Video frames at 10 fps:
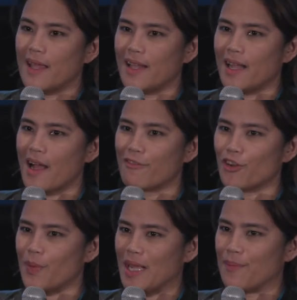And then
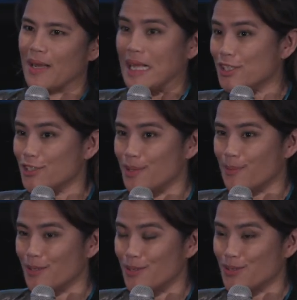after I became an
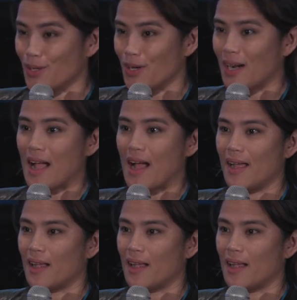agency producer,